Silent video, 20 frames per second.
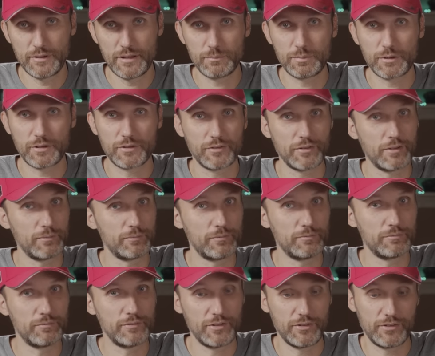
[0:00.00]
not because
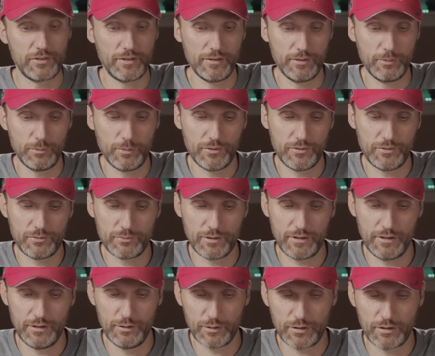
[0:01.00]
I'm necessarily was
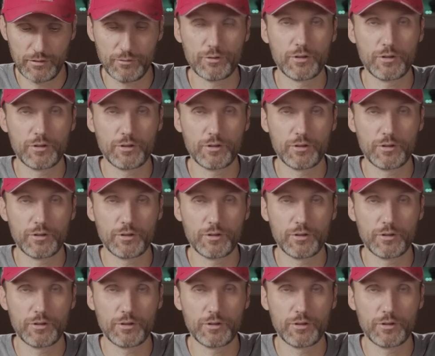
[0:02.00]
really looking